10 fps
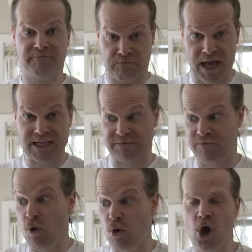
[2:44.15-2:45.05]
plus
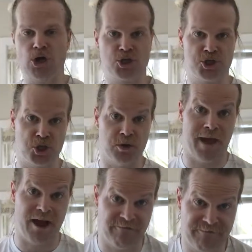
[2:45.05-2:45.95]
full costume
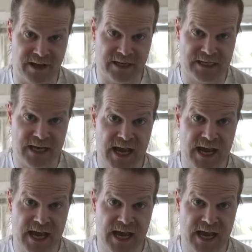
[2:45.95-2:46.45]
outfit.